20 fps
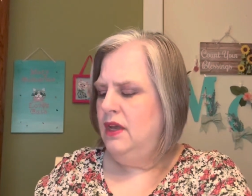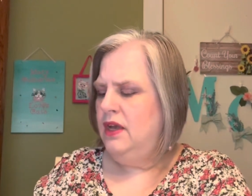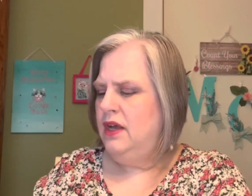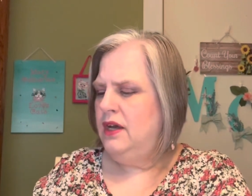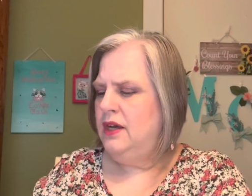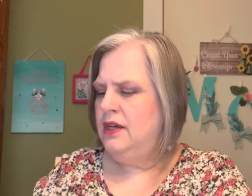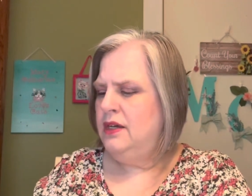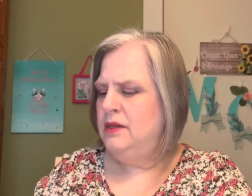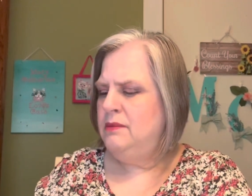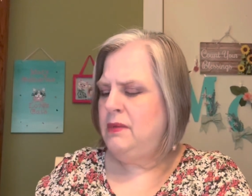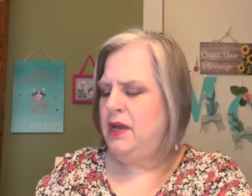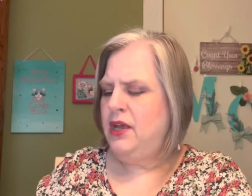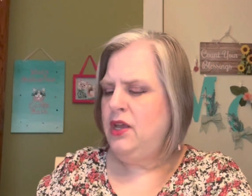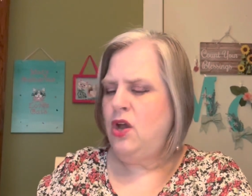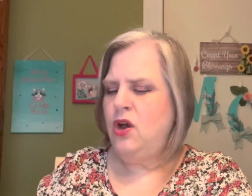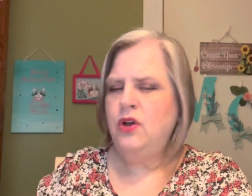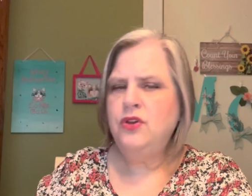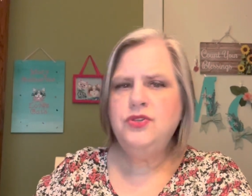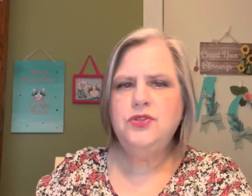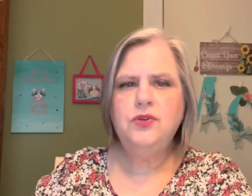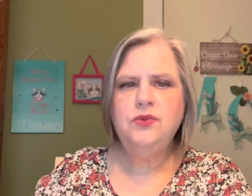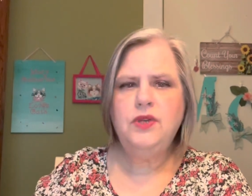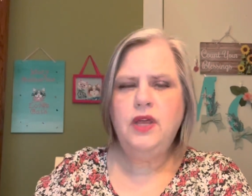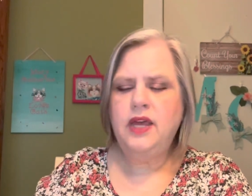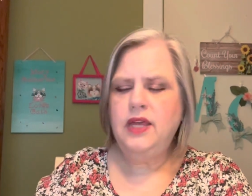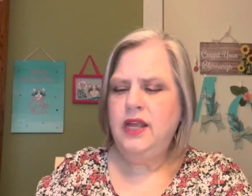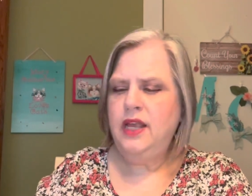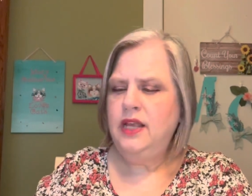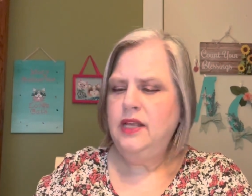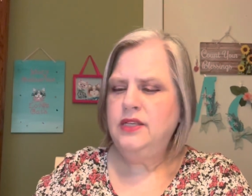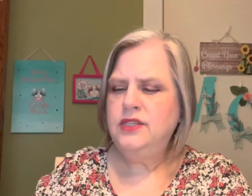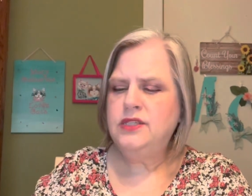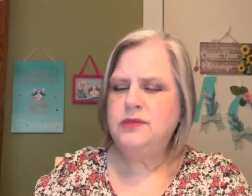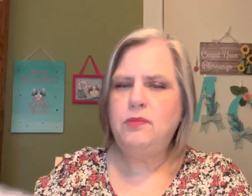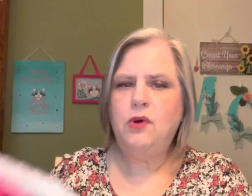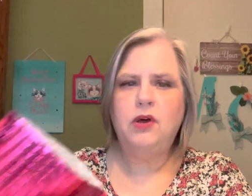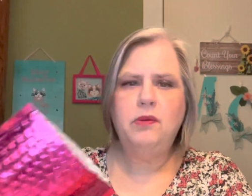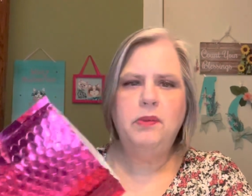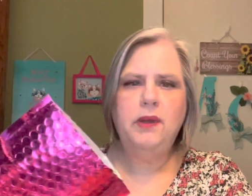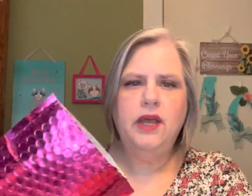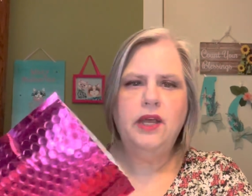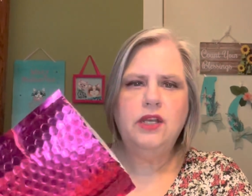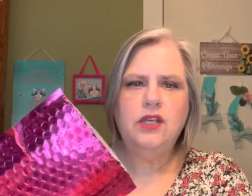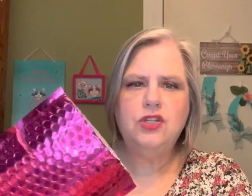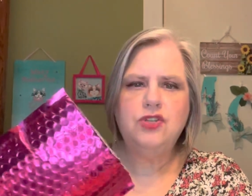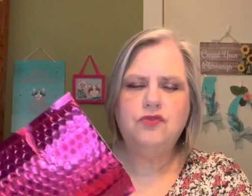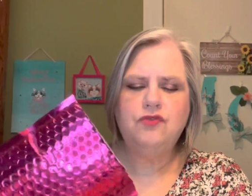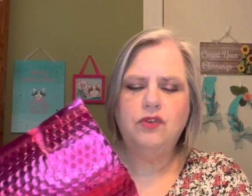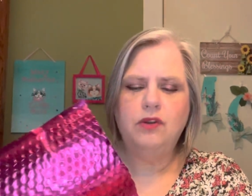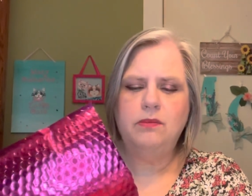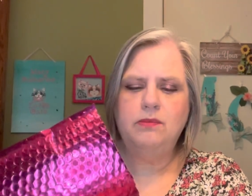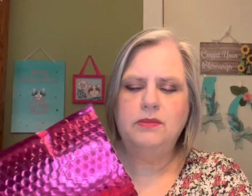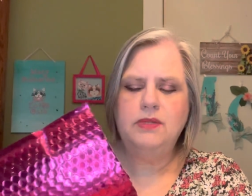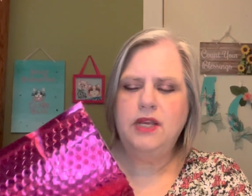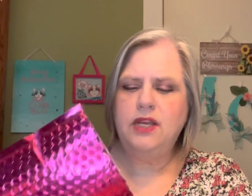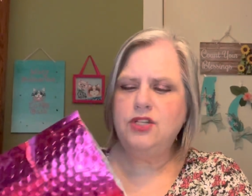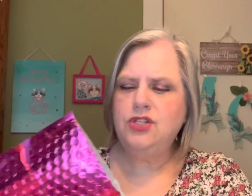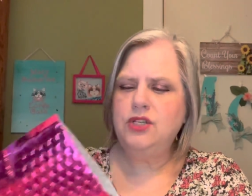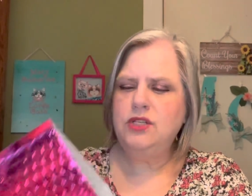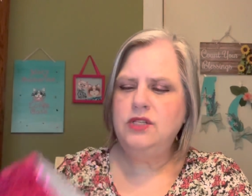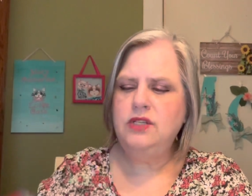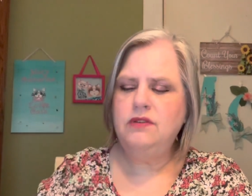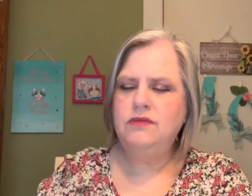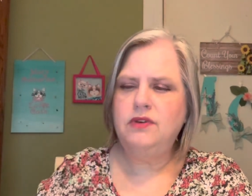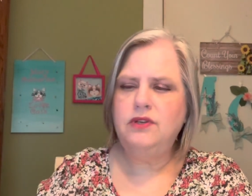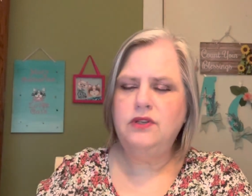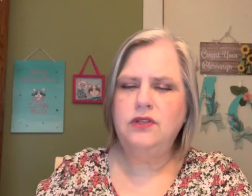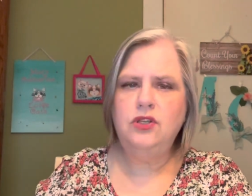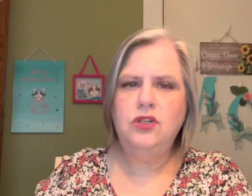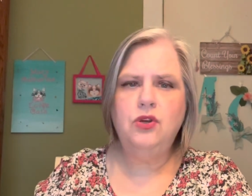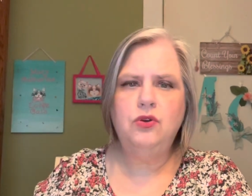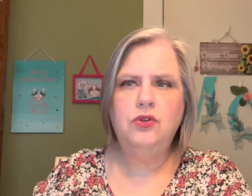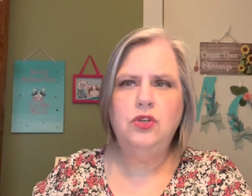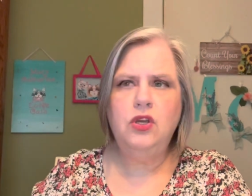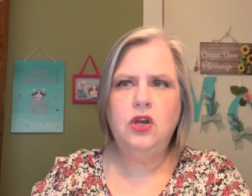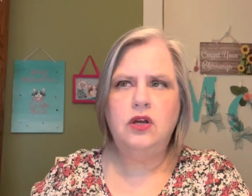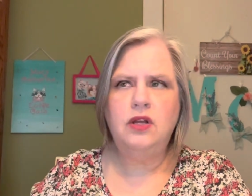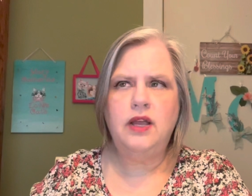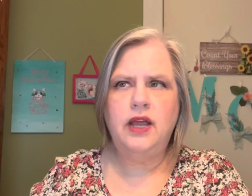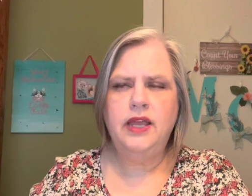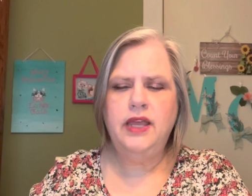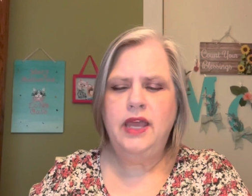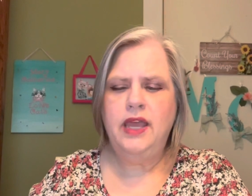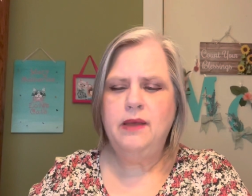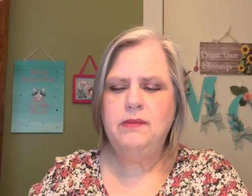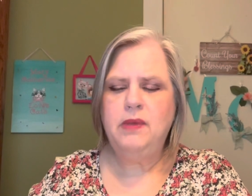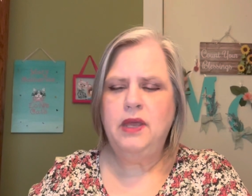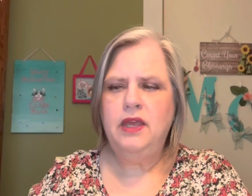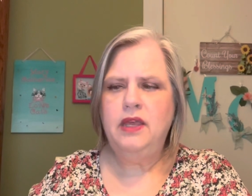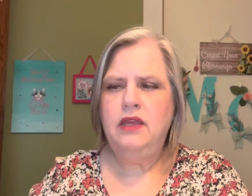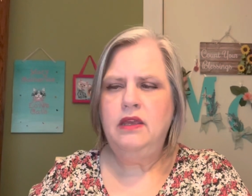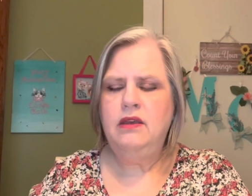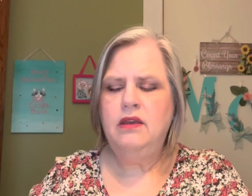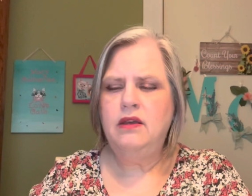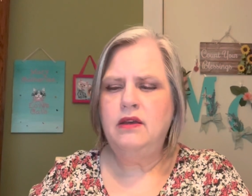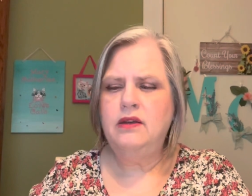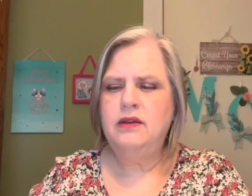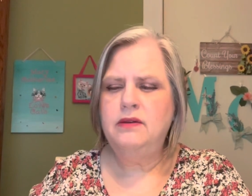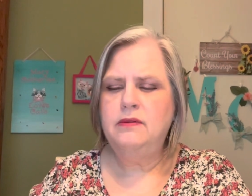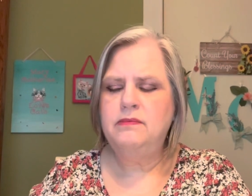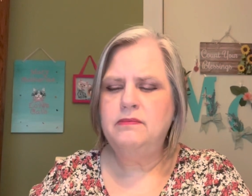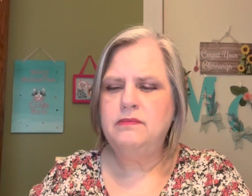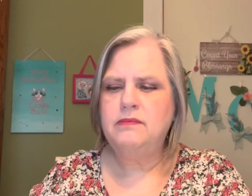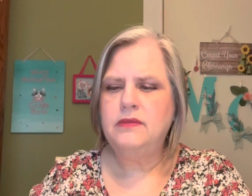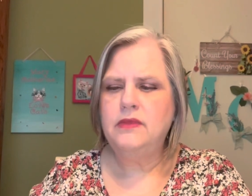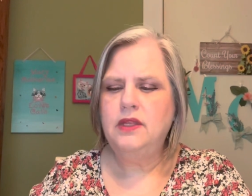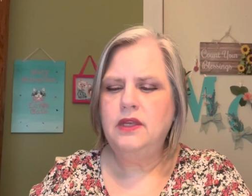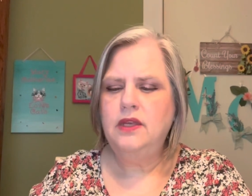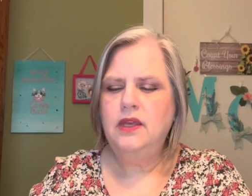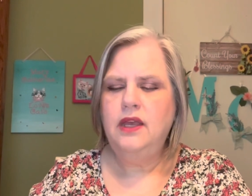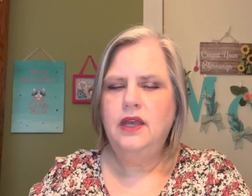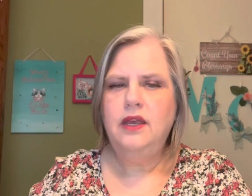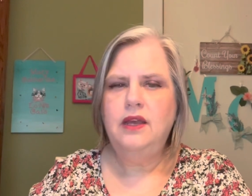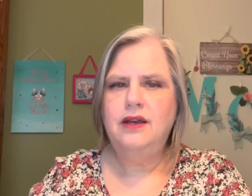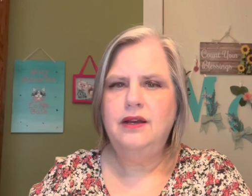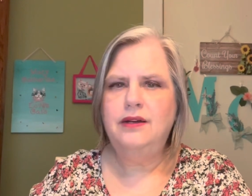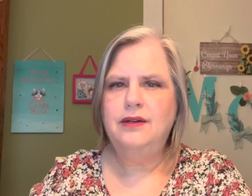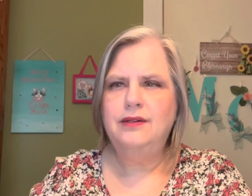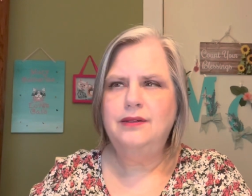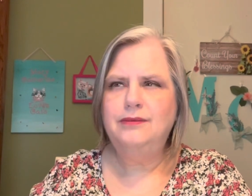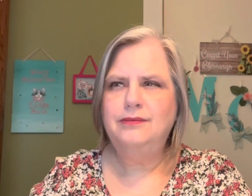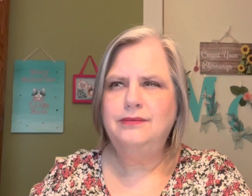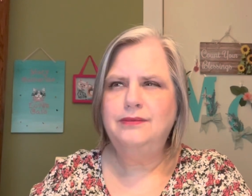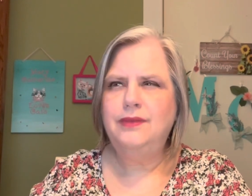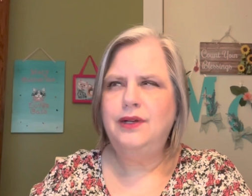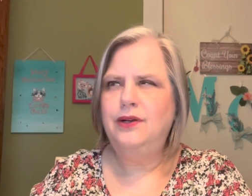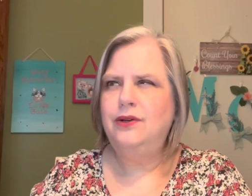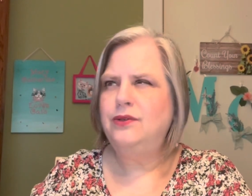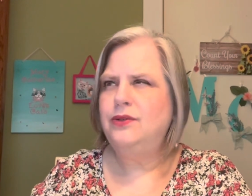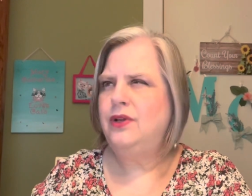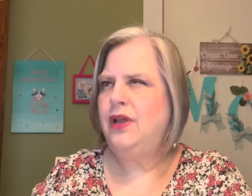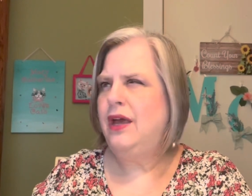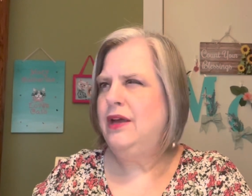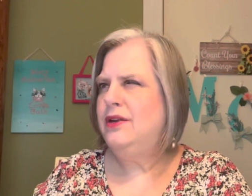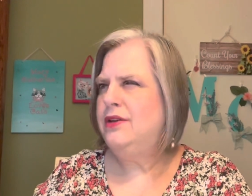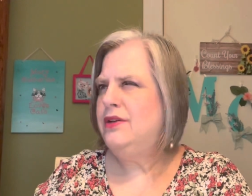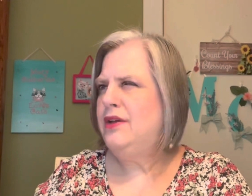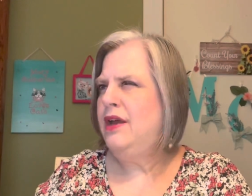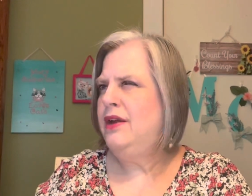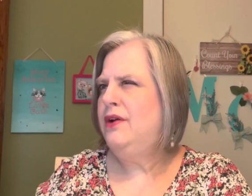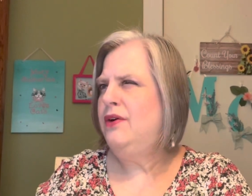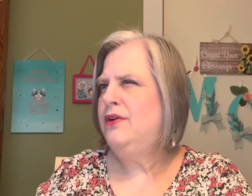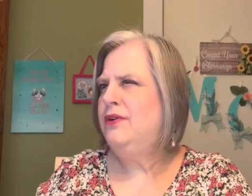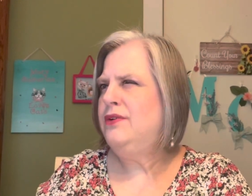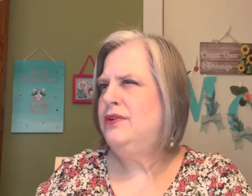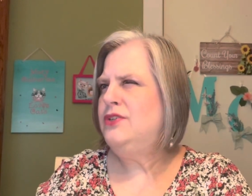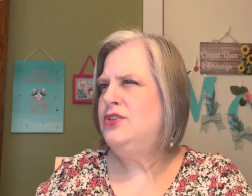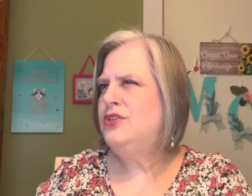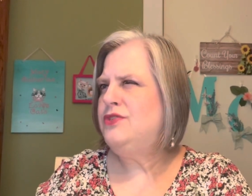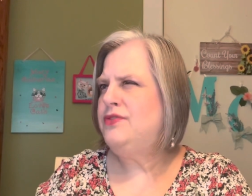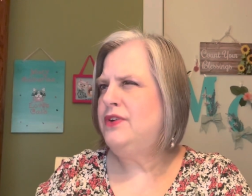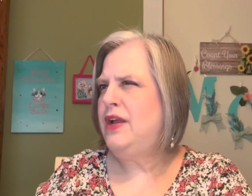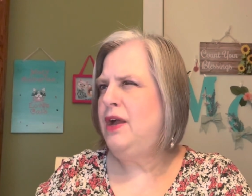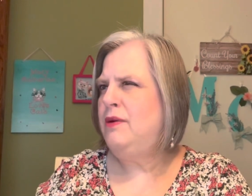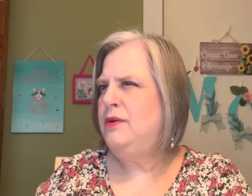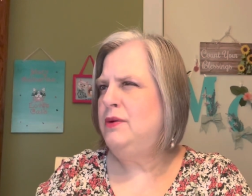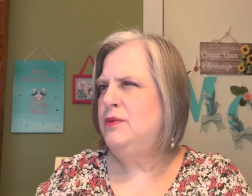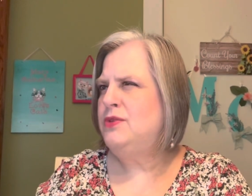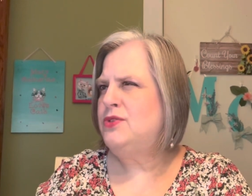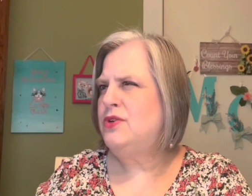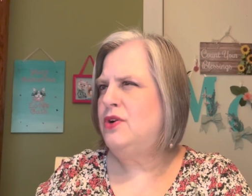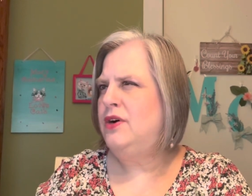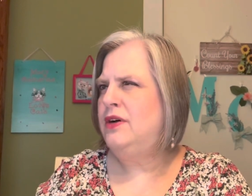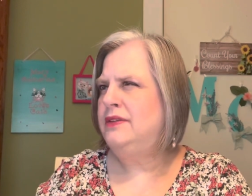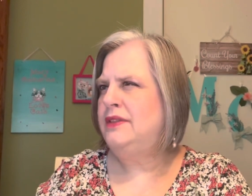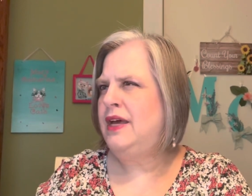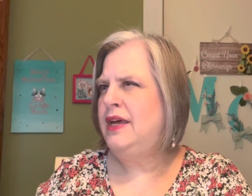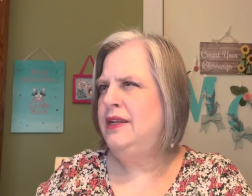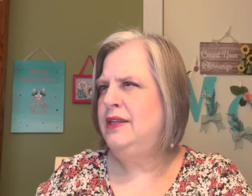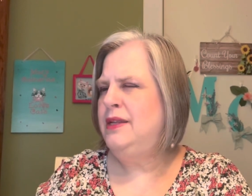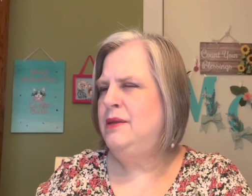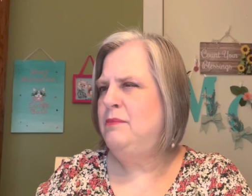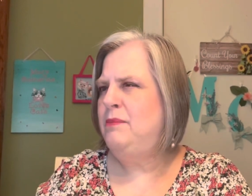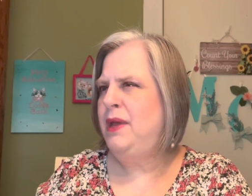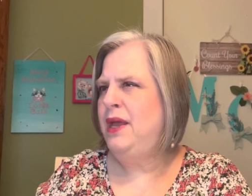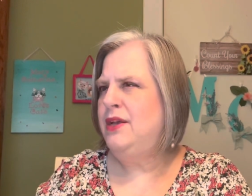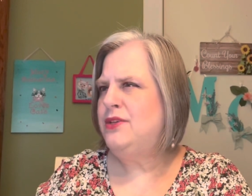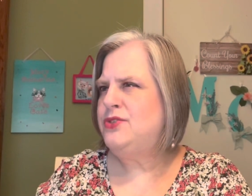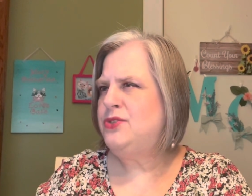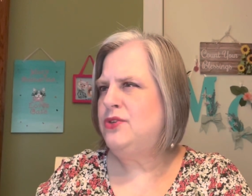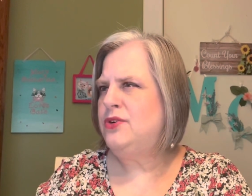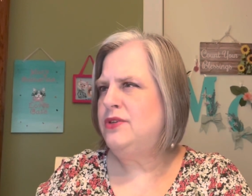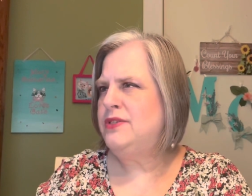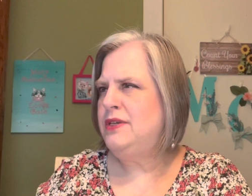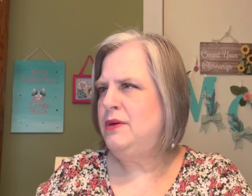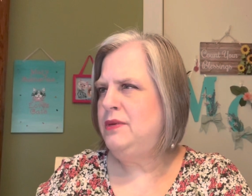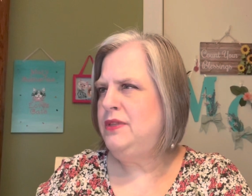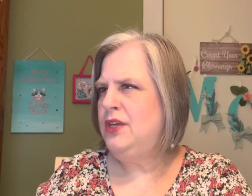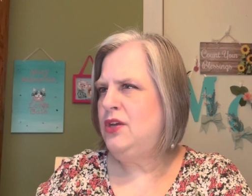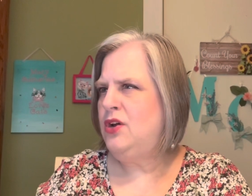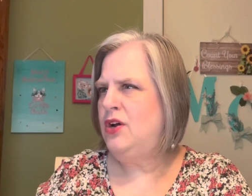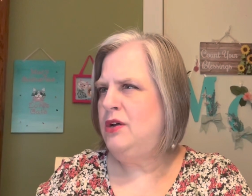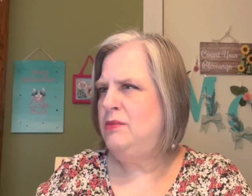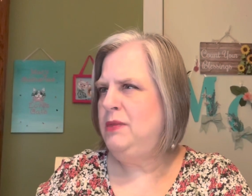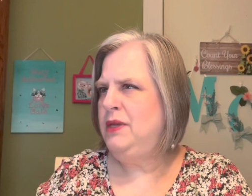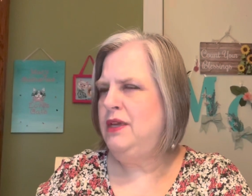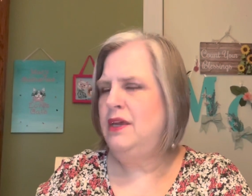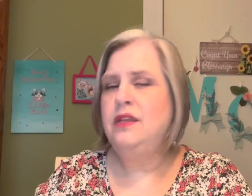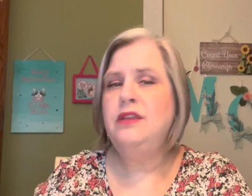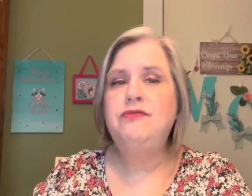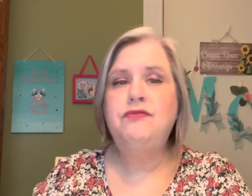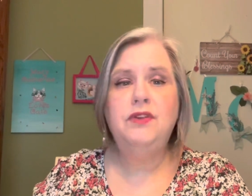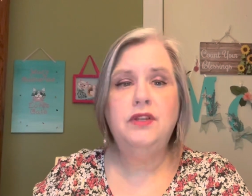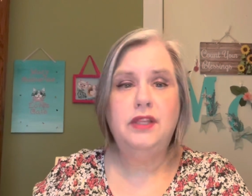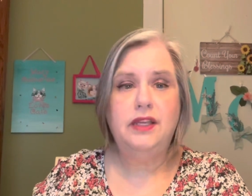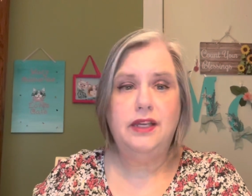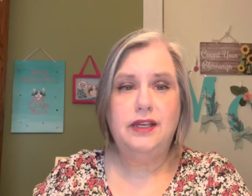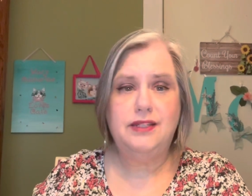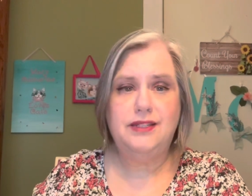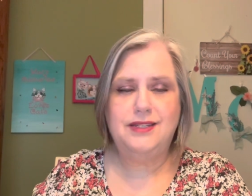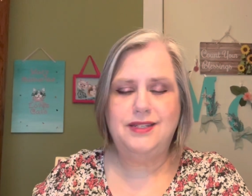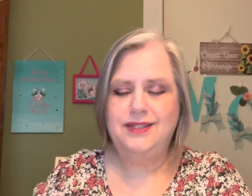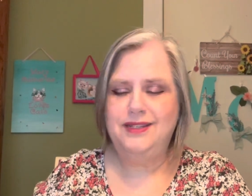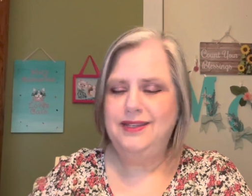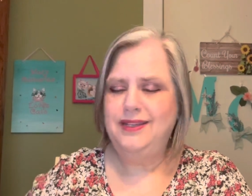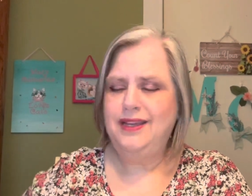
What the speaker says: I also got a small package from Dashing Diva. You know, y'all, I am a, I just forgot what it was called. Not an ambassador. Is that what they call me? An affiliate.